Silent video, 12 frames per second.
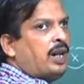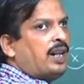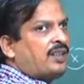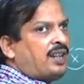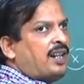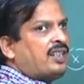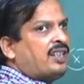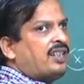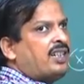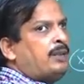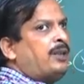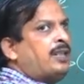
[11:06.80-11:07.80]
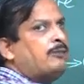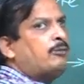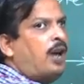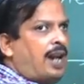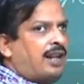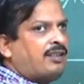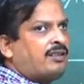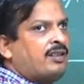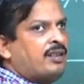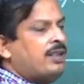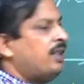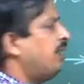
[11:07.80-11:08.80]
excitation, if it is voiced,
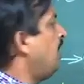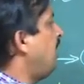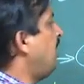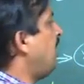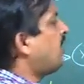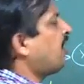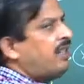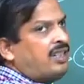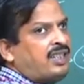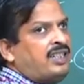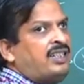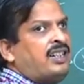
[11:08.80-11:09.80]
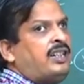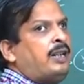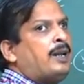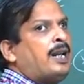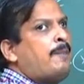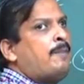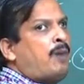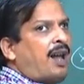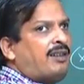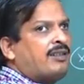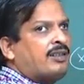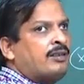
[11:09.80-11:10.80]
then it is excitation is nothing but
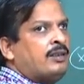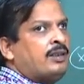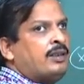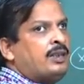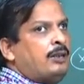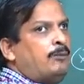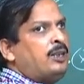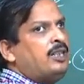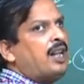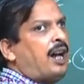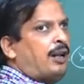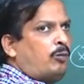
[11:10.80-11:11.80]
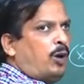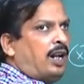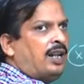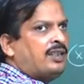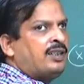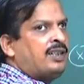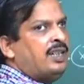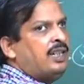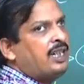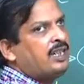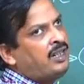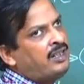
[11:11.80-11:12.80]
impulse. If it is unvoiced,
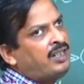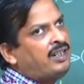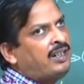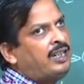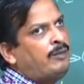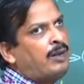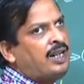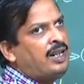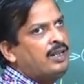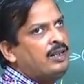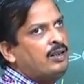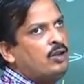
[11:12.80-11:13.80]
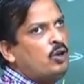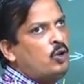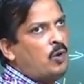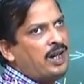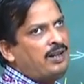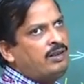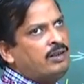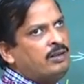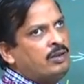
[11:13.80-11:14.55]
excitation nothing but a noise.